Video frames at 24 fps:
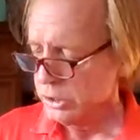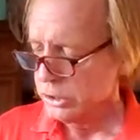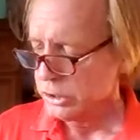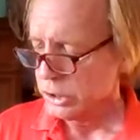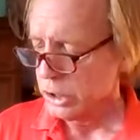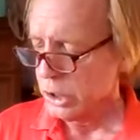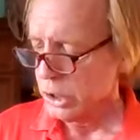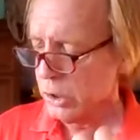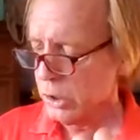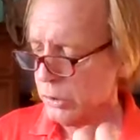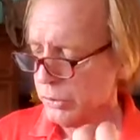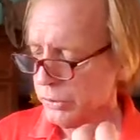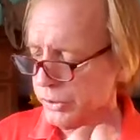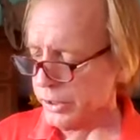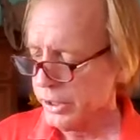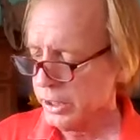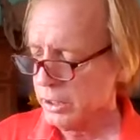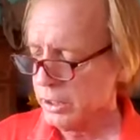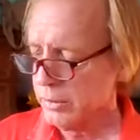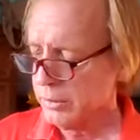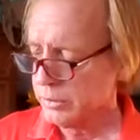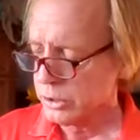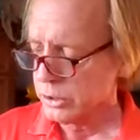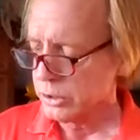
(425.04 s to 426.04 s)
So
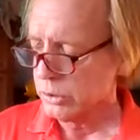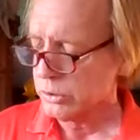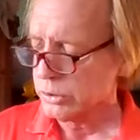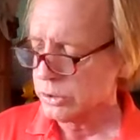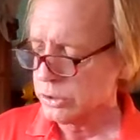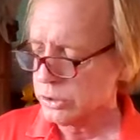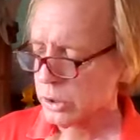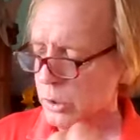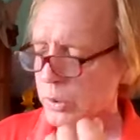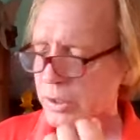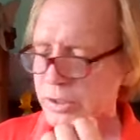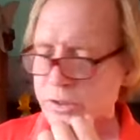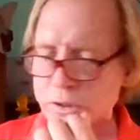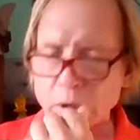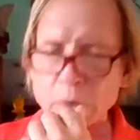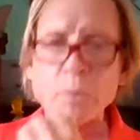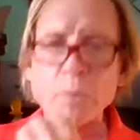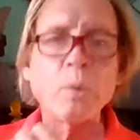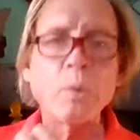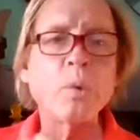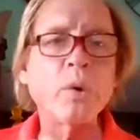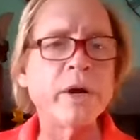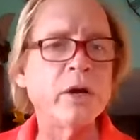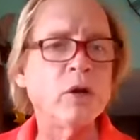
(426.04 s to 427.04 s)
it's a
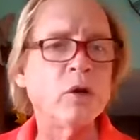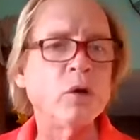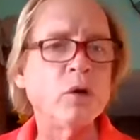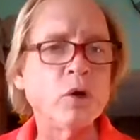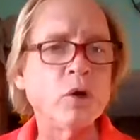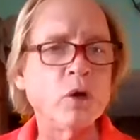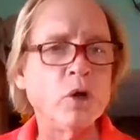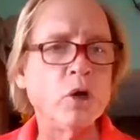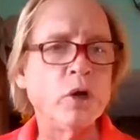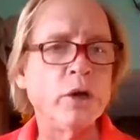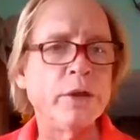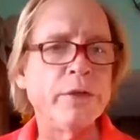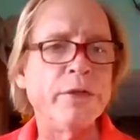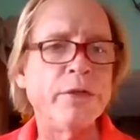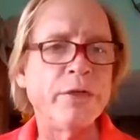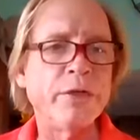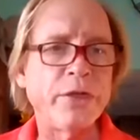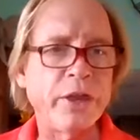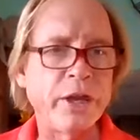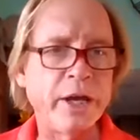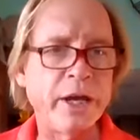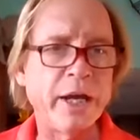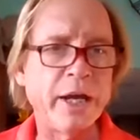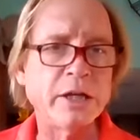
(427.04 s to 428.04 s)
real good
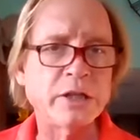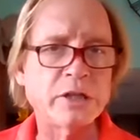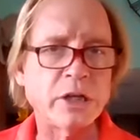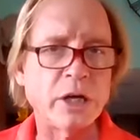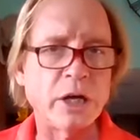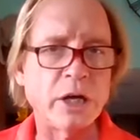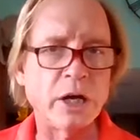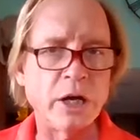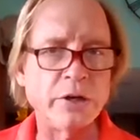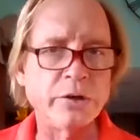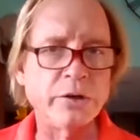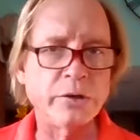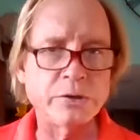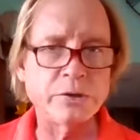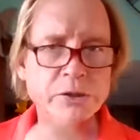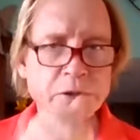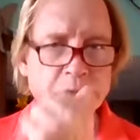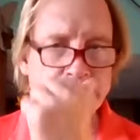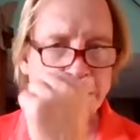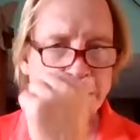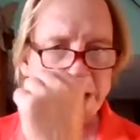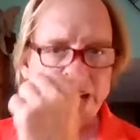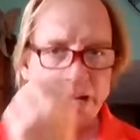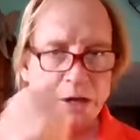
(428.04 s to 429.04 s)
thing to
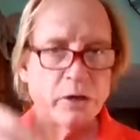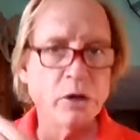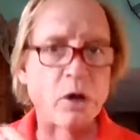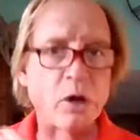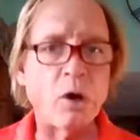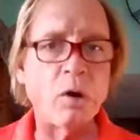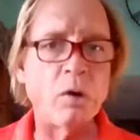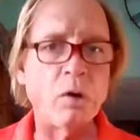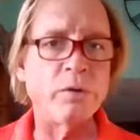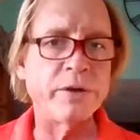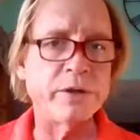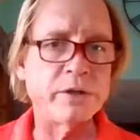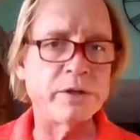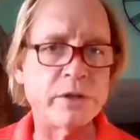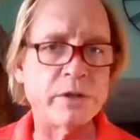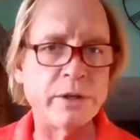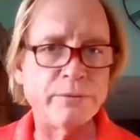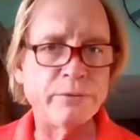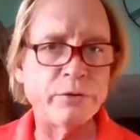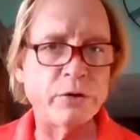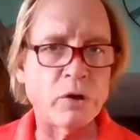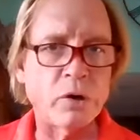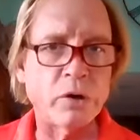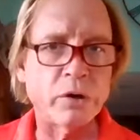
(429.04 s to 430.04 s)
understand all these
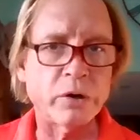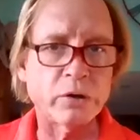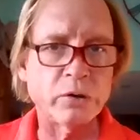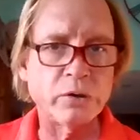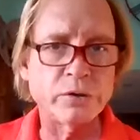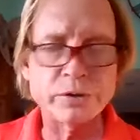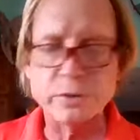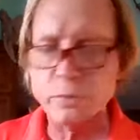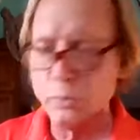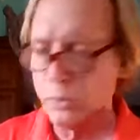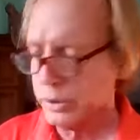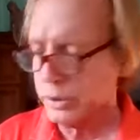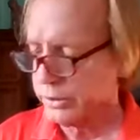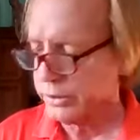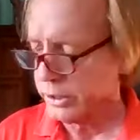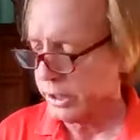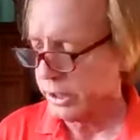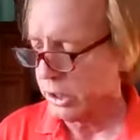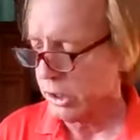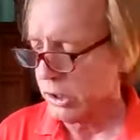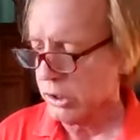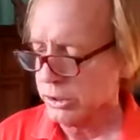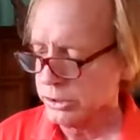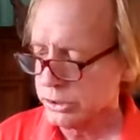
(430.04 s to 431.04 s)
different articles and what
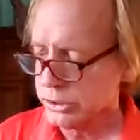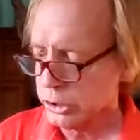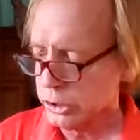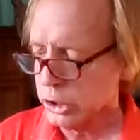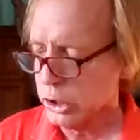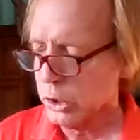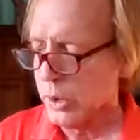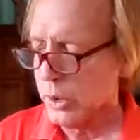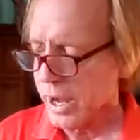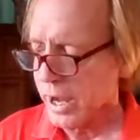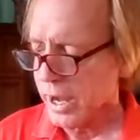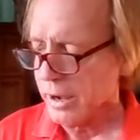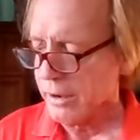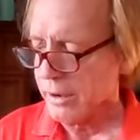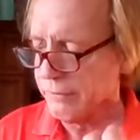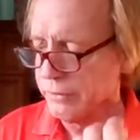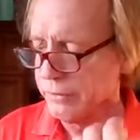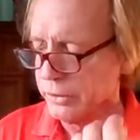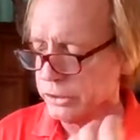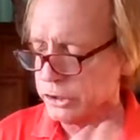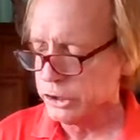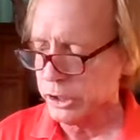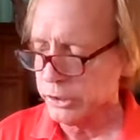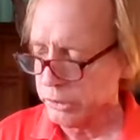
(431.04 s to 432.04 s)
they are. So you have
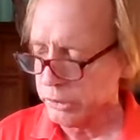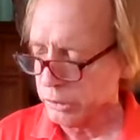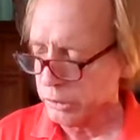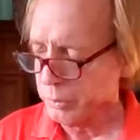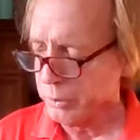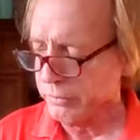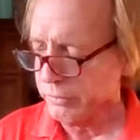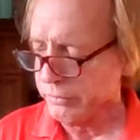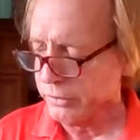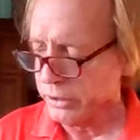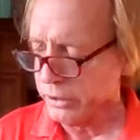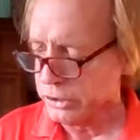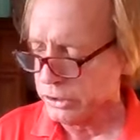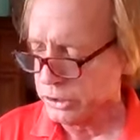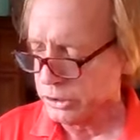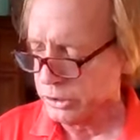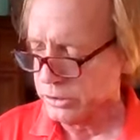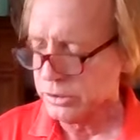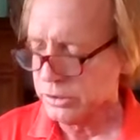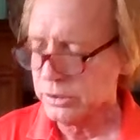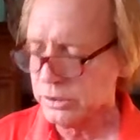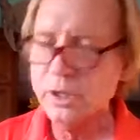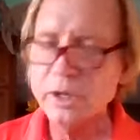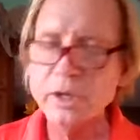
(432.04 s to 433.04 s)
the general
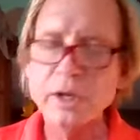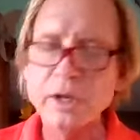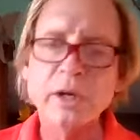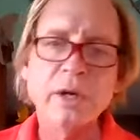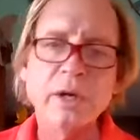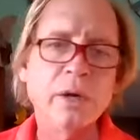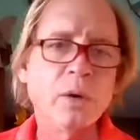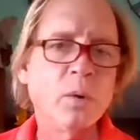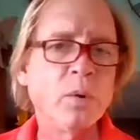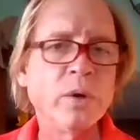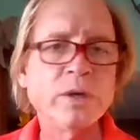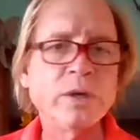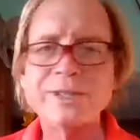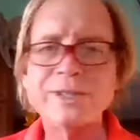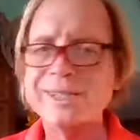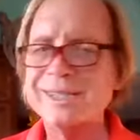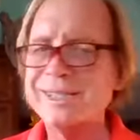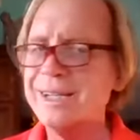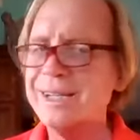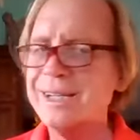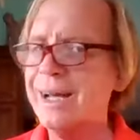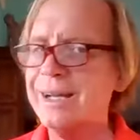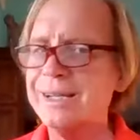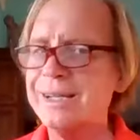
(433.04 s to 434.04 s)
provisions, which is
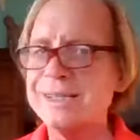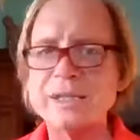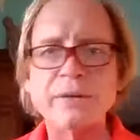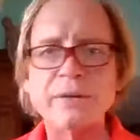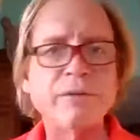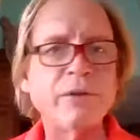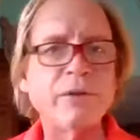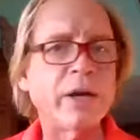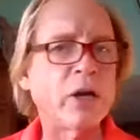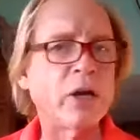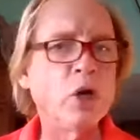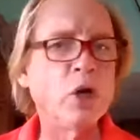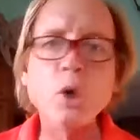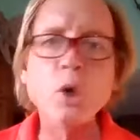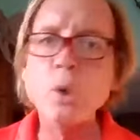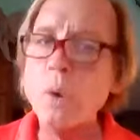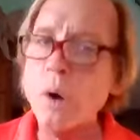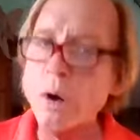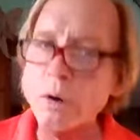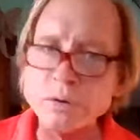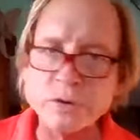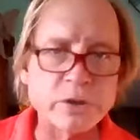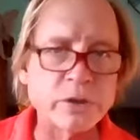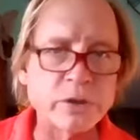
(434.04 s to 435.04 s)
kind of stuff like who
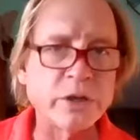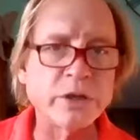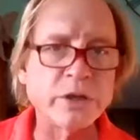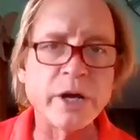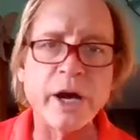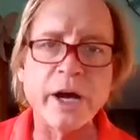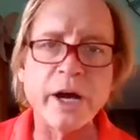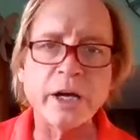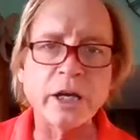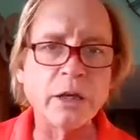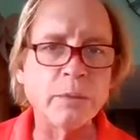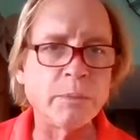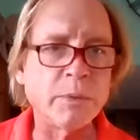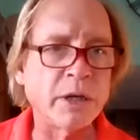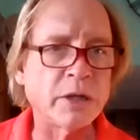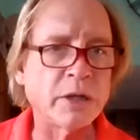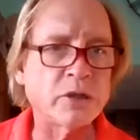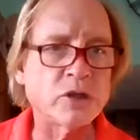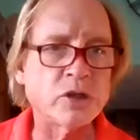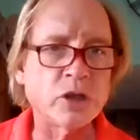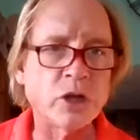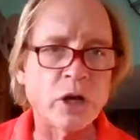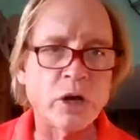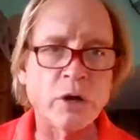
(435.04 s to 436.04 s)
owns the
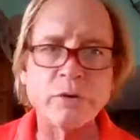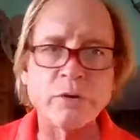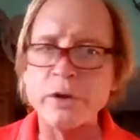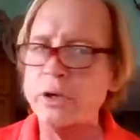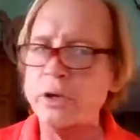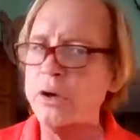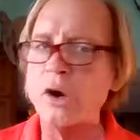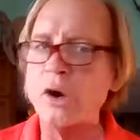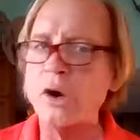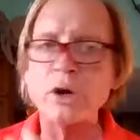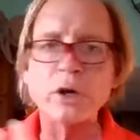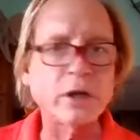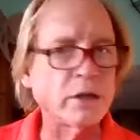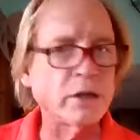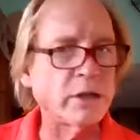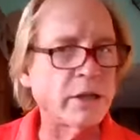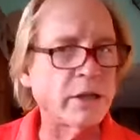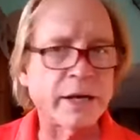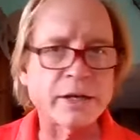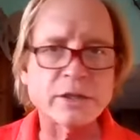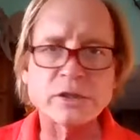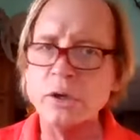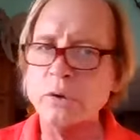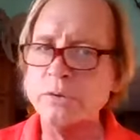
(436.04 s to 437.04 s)
documents, the
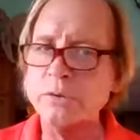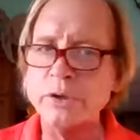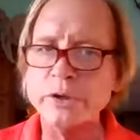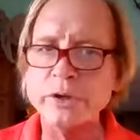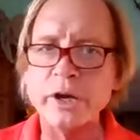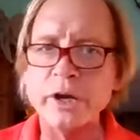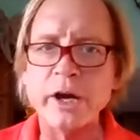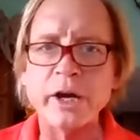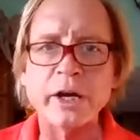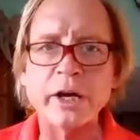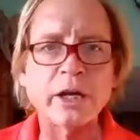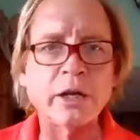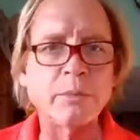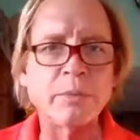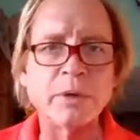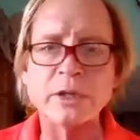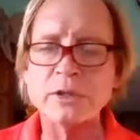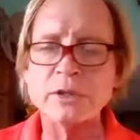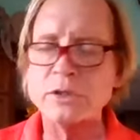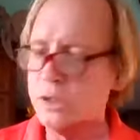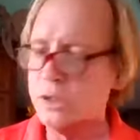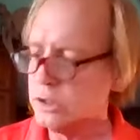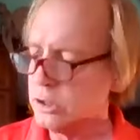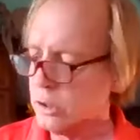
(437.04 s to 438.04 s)
architects own the
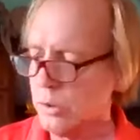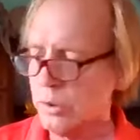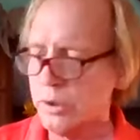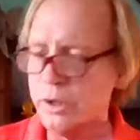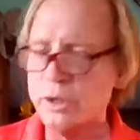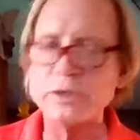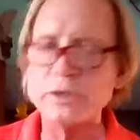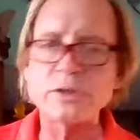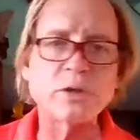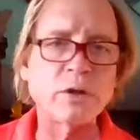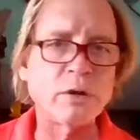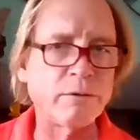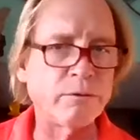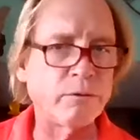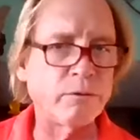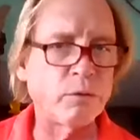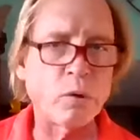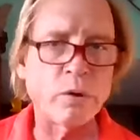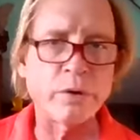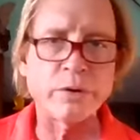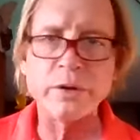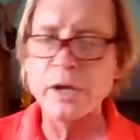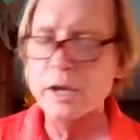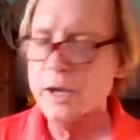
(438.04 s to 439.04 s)
documents and so on and so
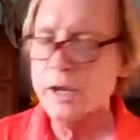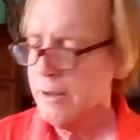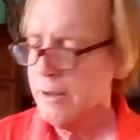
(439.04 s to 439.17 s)
forth.